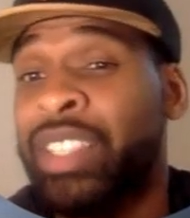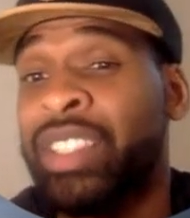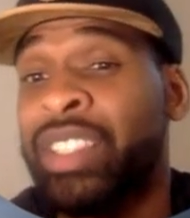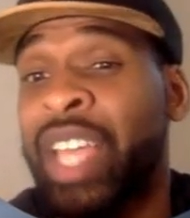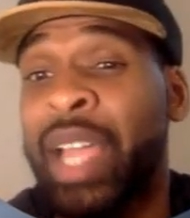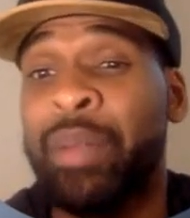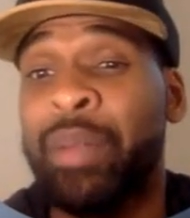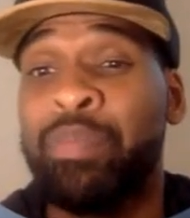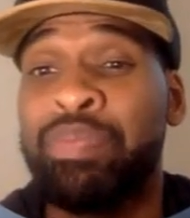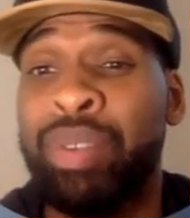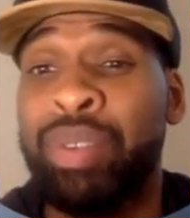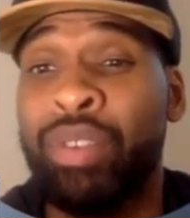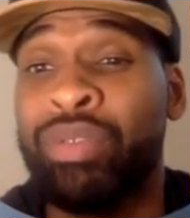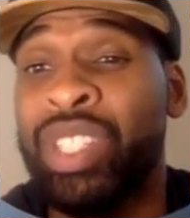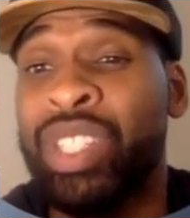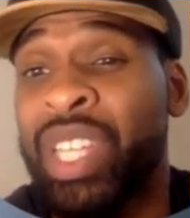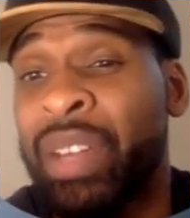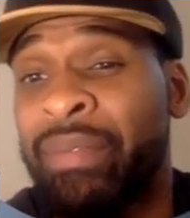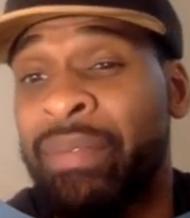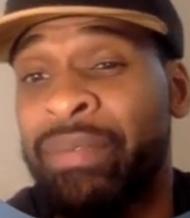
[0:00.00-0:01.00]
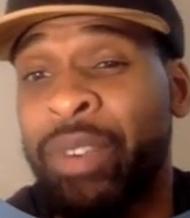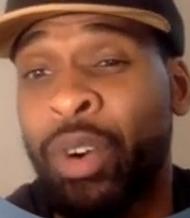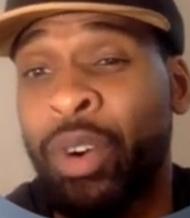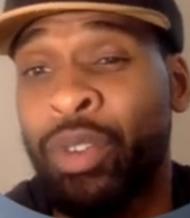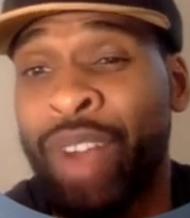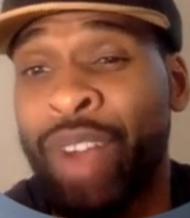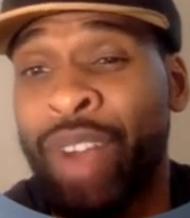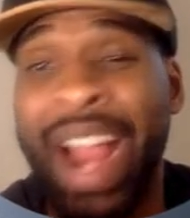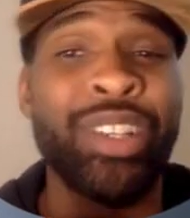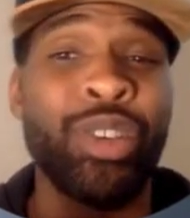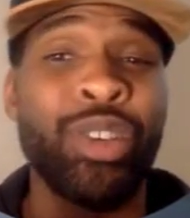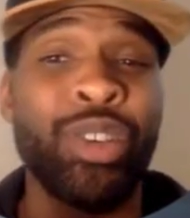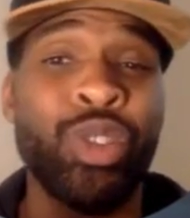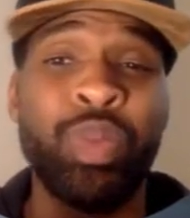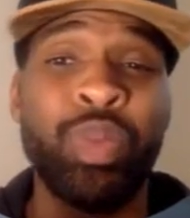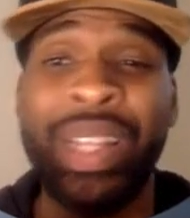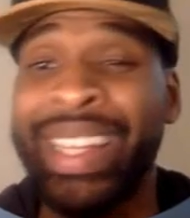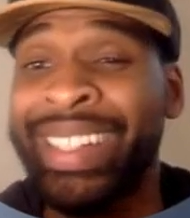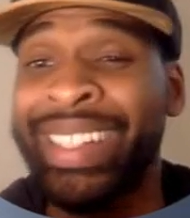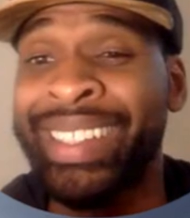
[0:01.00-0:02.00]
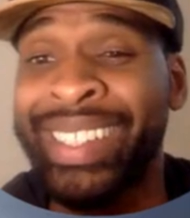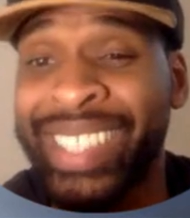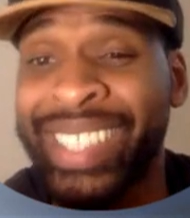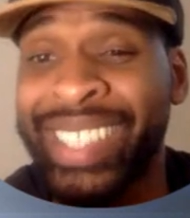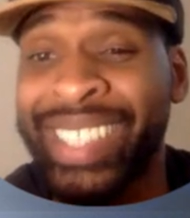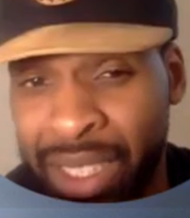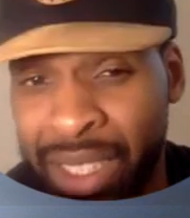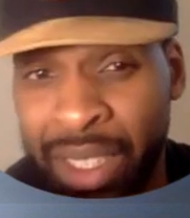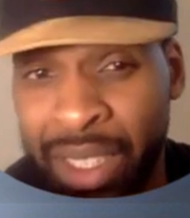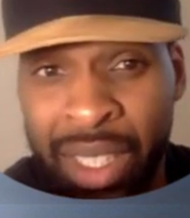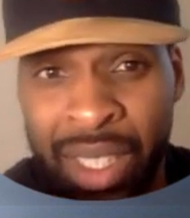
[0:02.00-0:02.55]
tech pro tip for rakdos players.